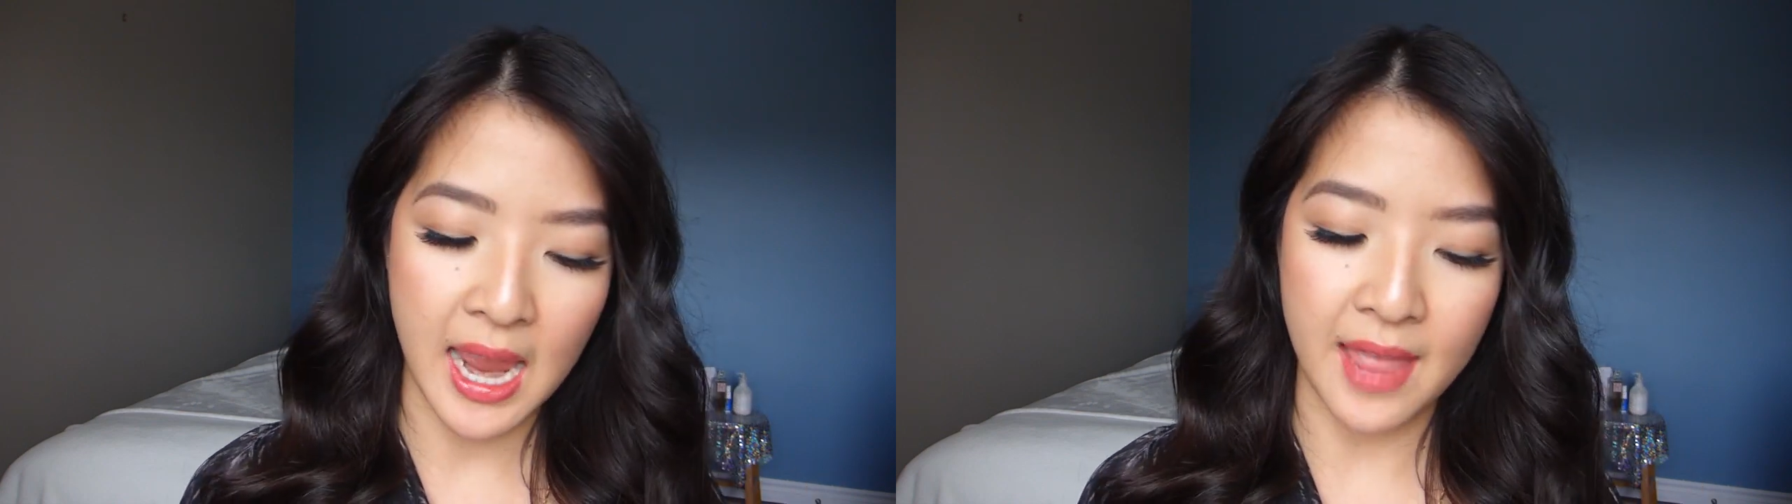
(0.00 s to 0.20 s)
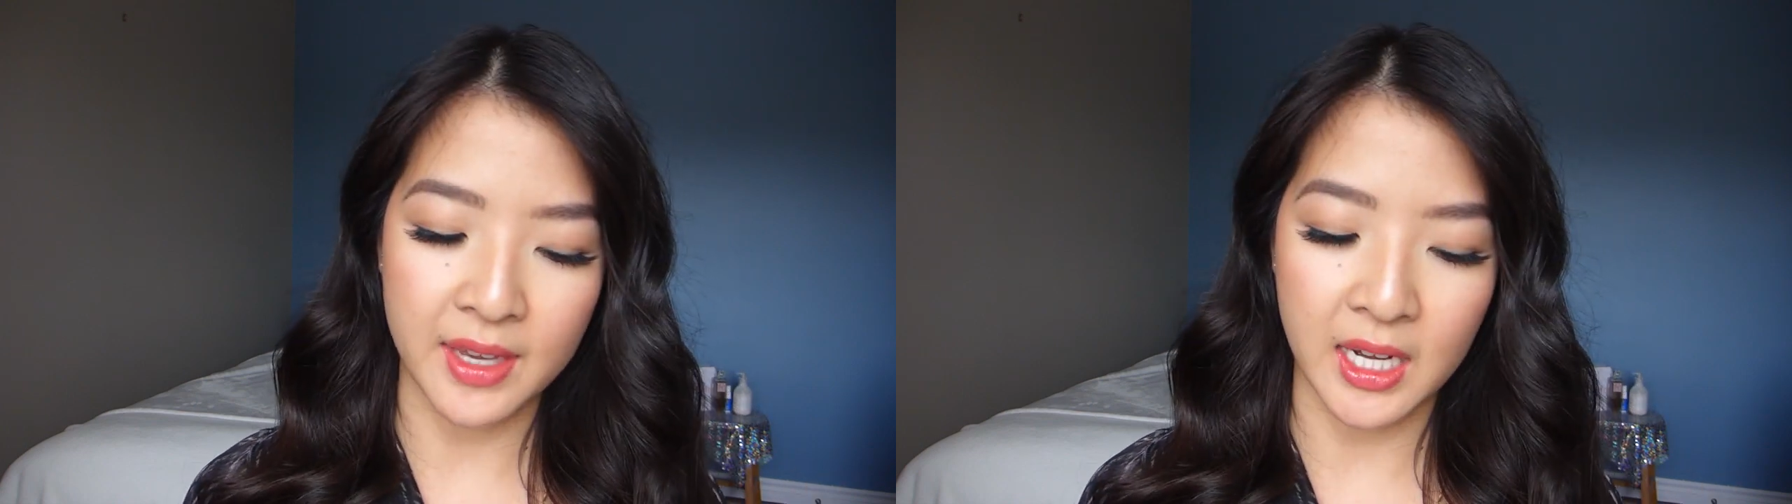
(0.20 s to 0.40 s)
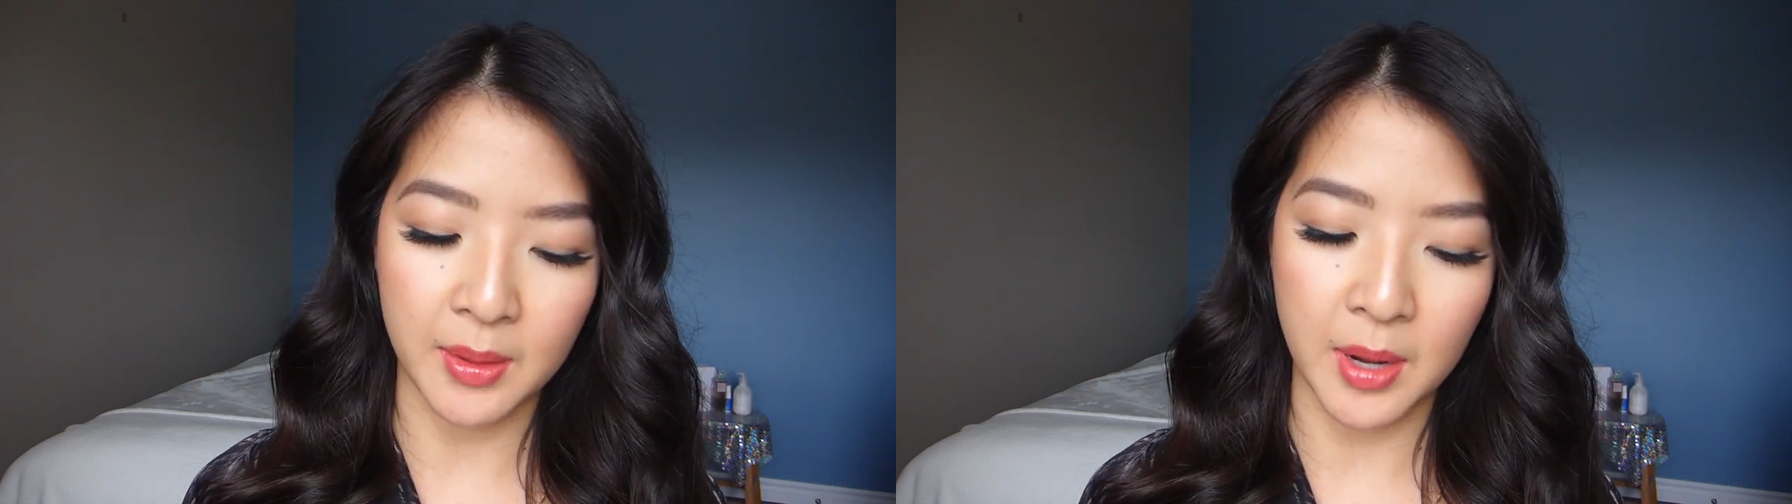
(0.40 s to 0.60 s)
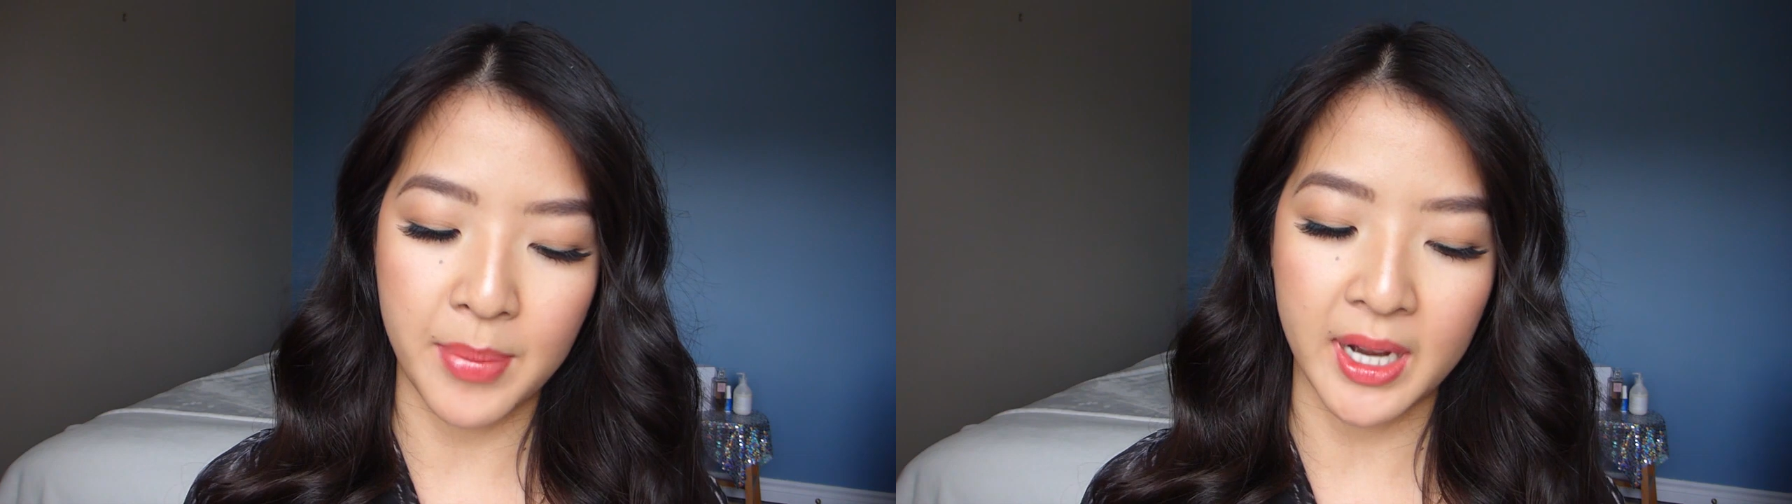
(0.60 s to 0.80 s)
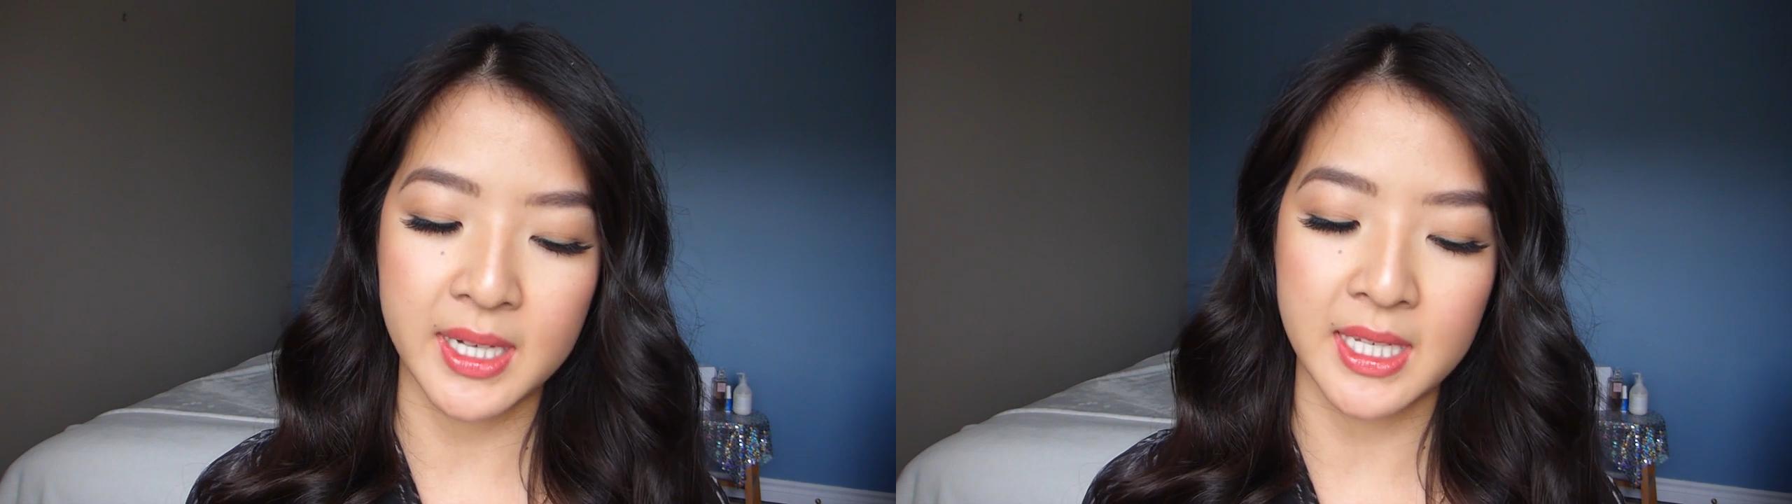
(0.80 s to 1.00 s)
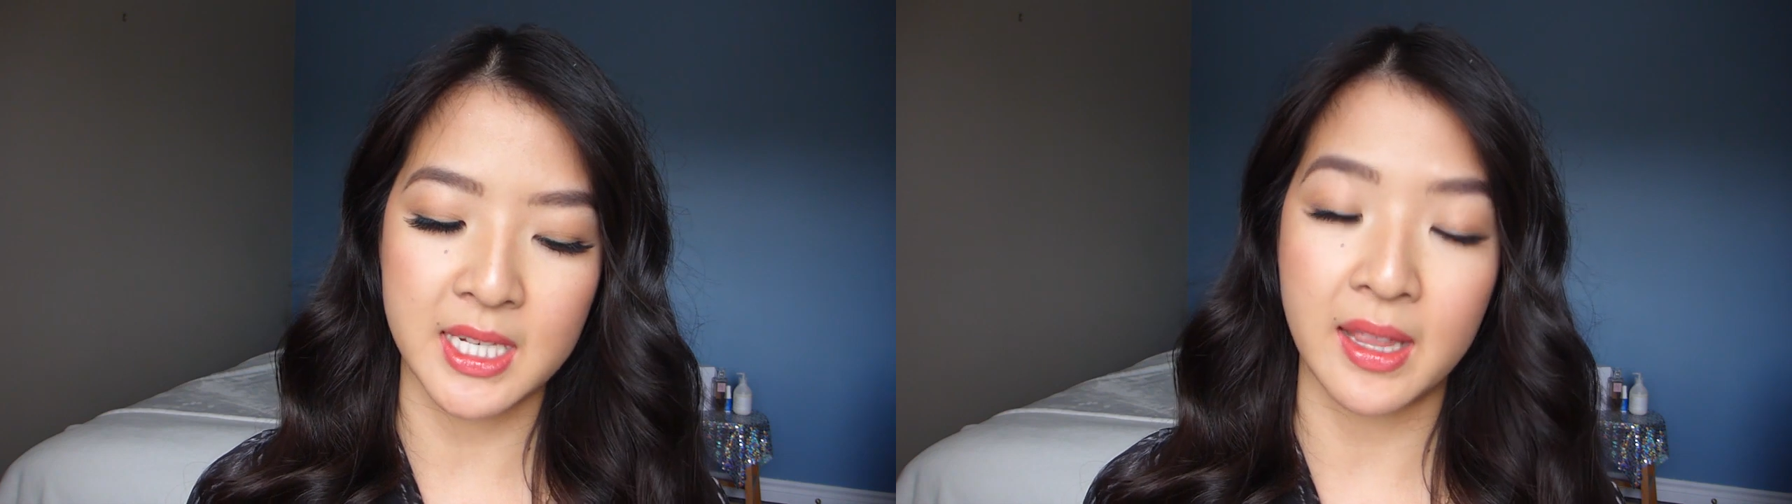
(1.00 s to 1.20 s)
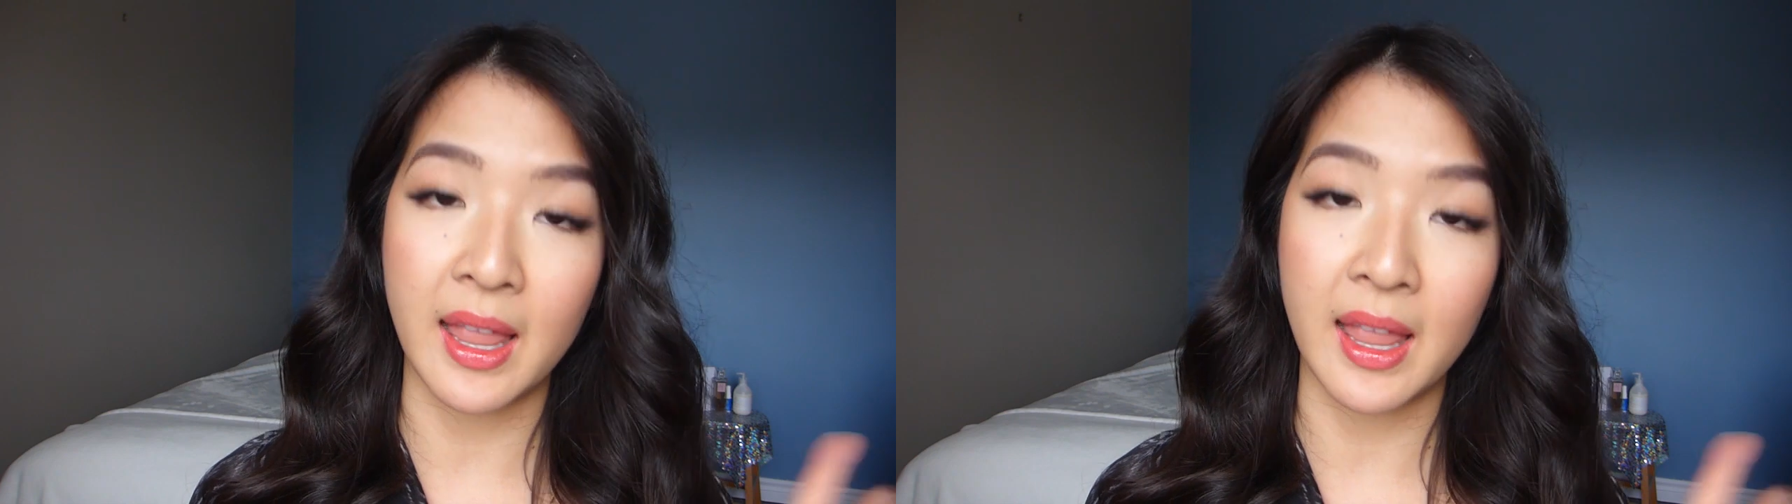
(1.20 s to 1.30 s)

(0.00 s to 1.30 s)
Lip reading: And then in comparison to the